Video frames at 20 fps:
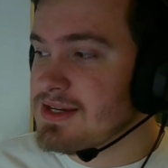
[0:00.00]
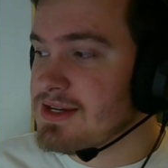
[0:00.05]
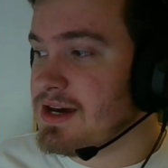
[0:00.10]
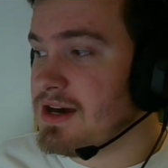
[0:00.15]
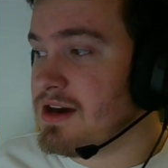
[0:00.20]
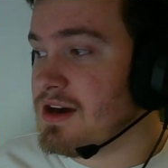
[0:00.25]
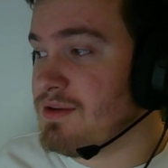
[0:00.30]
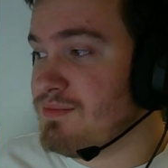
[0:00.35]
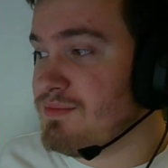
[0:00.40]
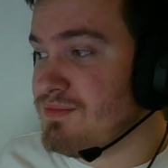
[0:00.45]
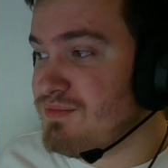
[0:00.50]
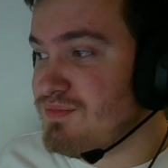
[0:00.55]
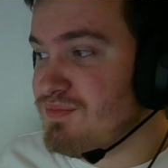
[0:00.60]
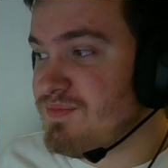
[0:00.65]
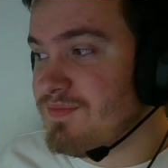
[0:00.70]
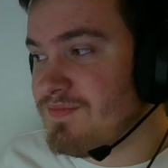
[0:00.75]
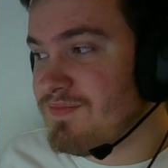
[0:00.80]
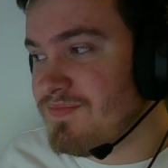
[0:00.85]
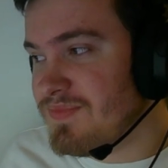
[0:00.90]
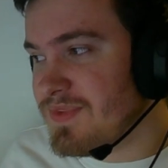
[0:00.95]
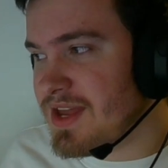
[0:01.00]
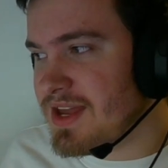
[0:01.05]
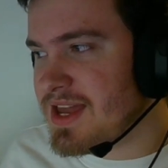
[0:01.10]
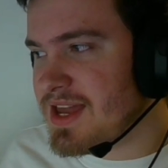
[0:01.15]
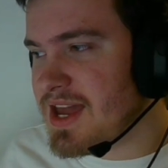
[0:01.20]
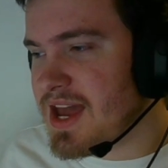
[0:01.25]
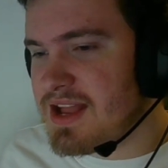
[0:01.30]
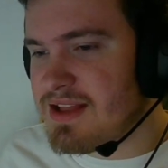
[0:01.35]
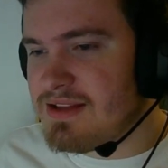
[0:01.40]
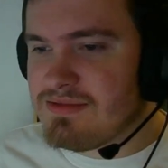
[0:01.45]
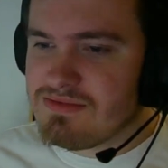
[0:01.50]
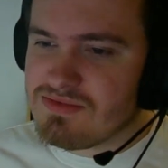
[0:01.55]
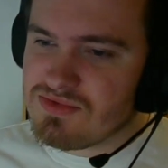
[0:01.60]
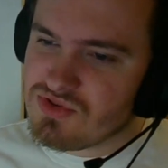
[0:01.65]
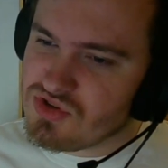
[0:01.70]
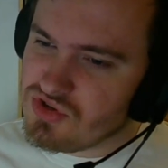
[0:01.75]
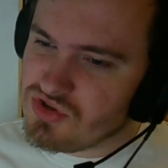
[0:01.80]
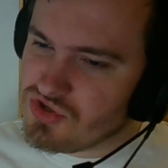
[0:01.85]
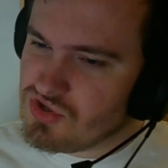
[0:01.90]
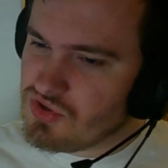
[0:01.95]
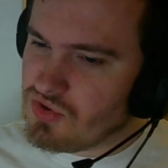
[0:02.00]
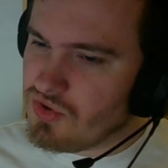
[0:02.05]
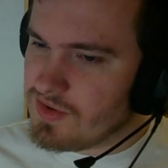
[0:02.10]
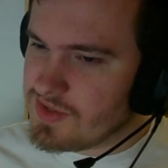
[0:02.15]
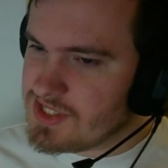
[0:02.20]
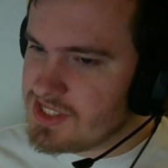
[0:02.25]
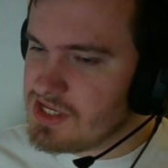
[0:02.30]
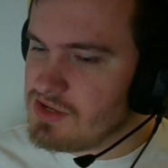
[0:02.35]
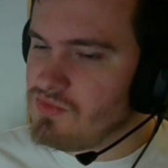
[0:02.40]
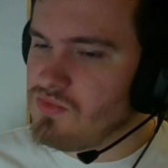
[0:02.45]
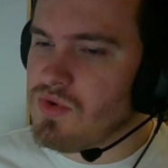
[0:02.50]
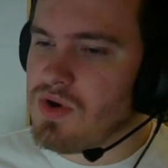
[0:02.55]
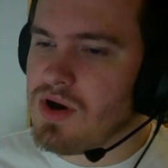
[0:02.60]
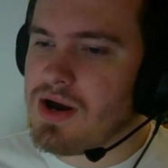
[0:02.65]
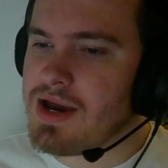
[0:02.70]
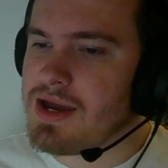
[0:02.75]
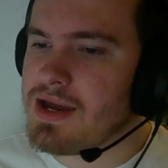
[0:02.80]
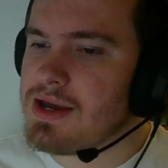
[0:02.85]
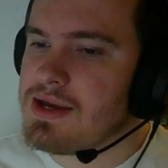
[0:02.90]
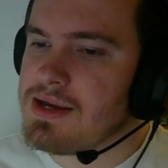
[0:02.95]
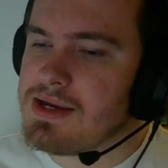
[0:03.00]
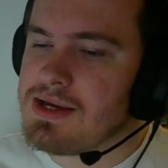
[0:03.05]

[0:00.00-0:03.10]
Um, Again, can sort of see why